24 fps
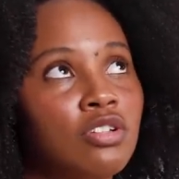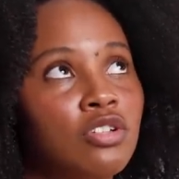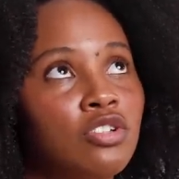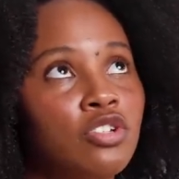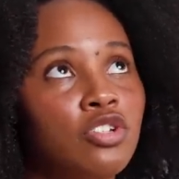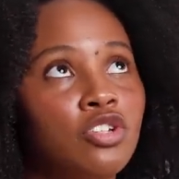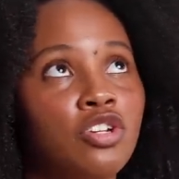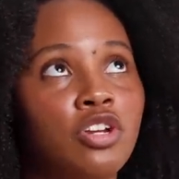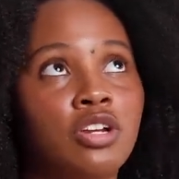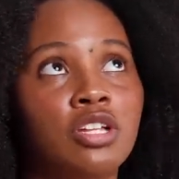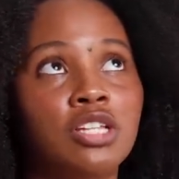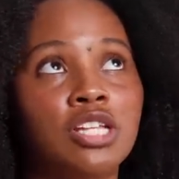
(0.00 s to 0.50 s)

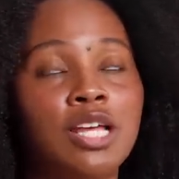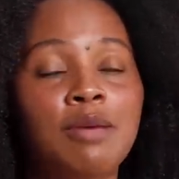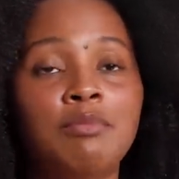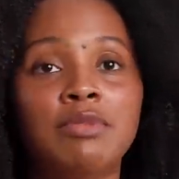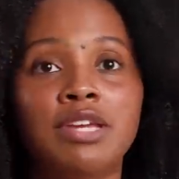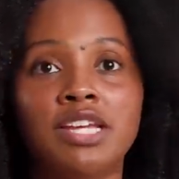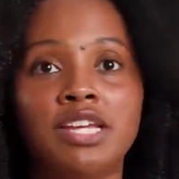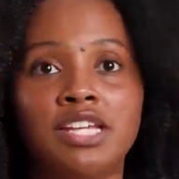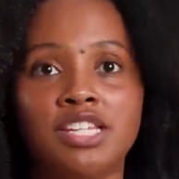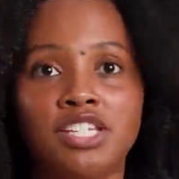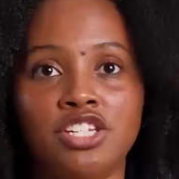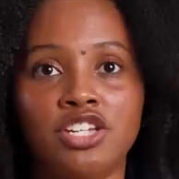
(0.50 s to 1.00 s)
so you're going to let
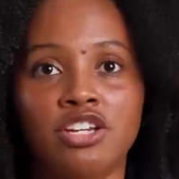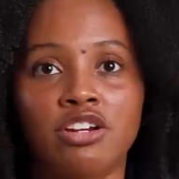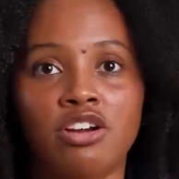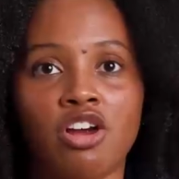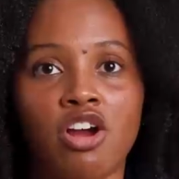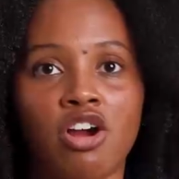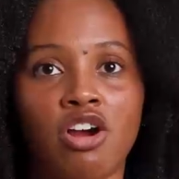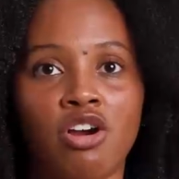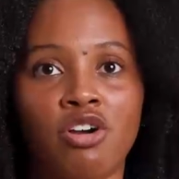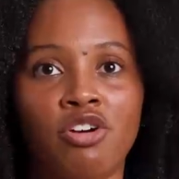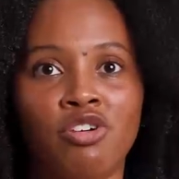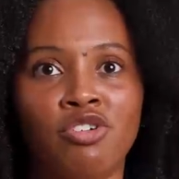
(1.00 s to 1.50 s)
me into your
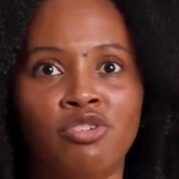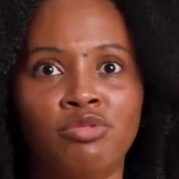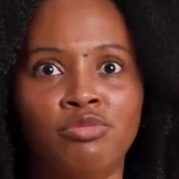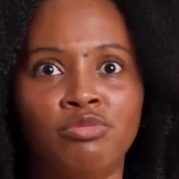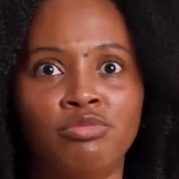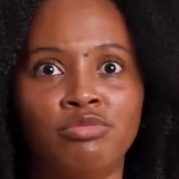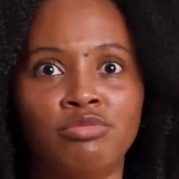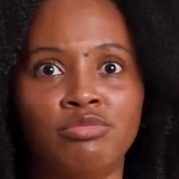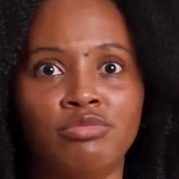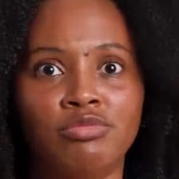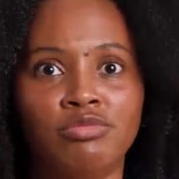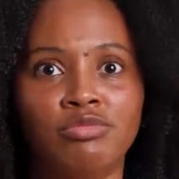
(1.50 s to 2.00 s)

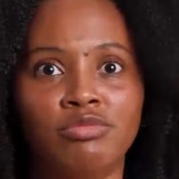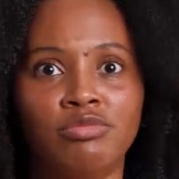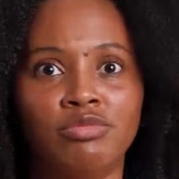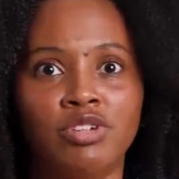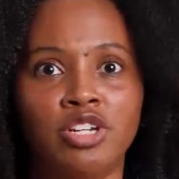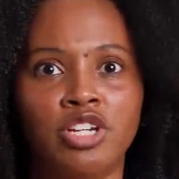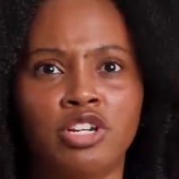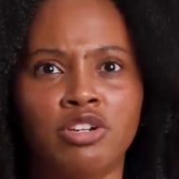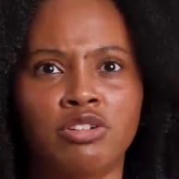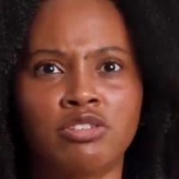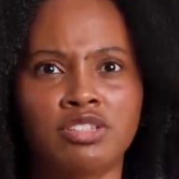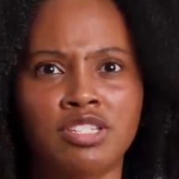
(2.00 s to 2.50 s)
home
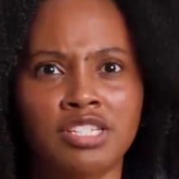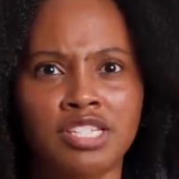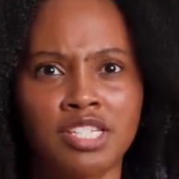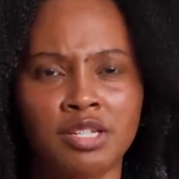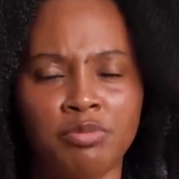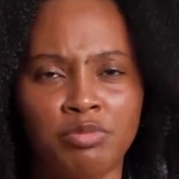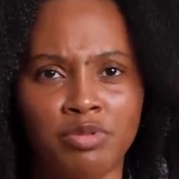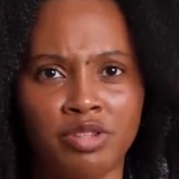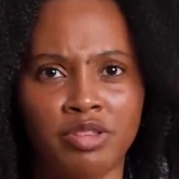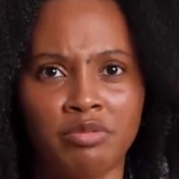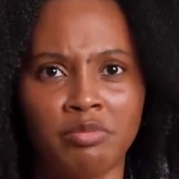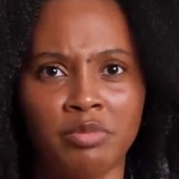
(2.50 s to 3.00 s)
and you're going to
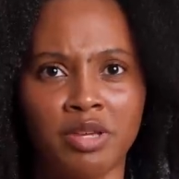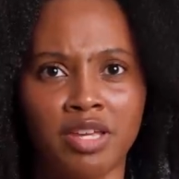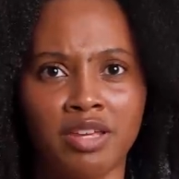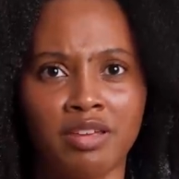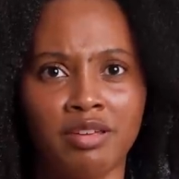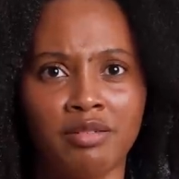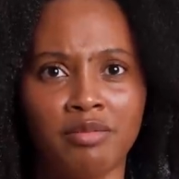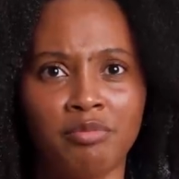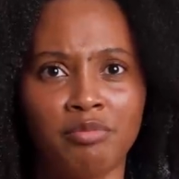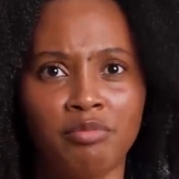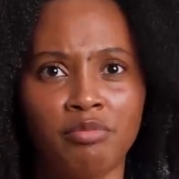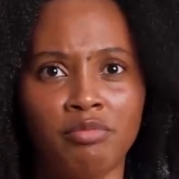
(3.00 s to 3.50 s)
sleep with
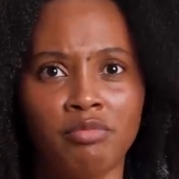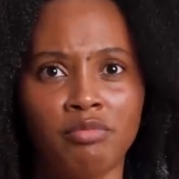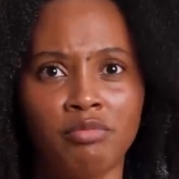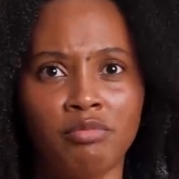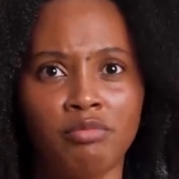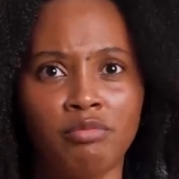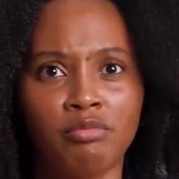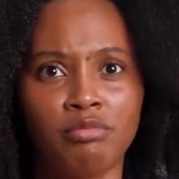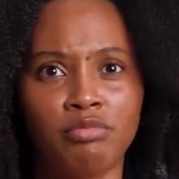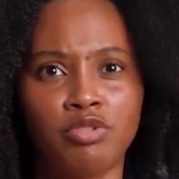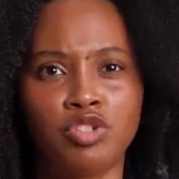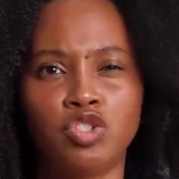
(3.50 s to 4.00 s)
me,
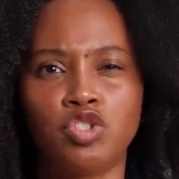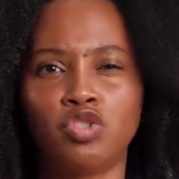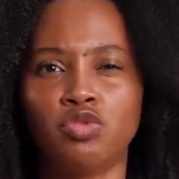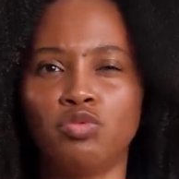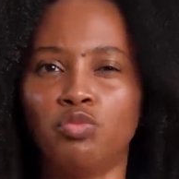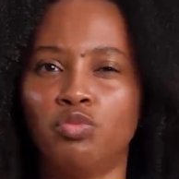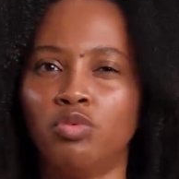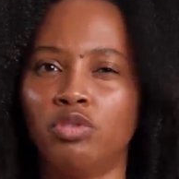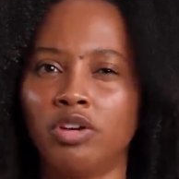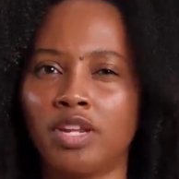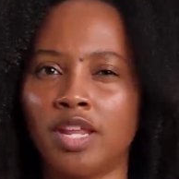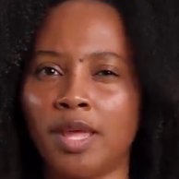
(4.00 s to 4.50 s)
but you
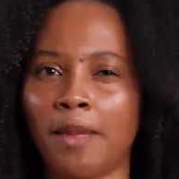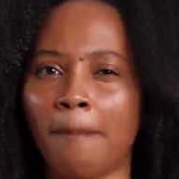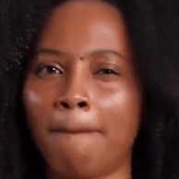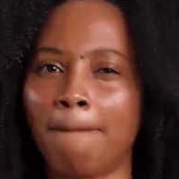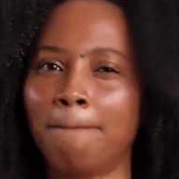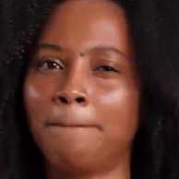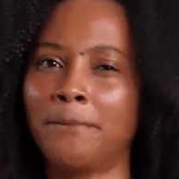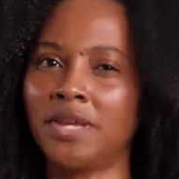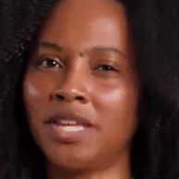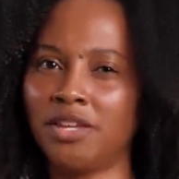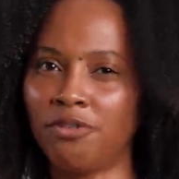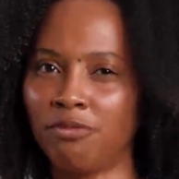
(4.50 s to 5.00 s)

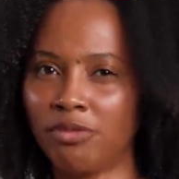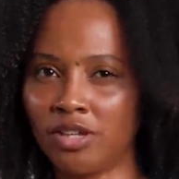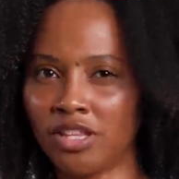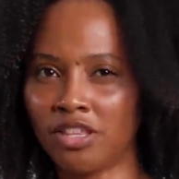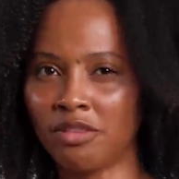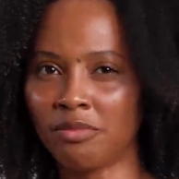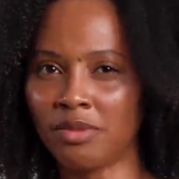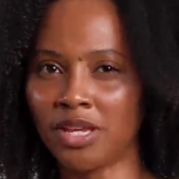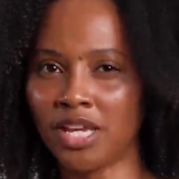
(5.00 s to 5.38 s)
wouldn't be with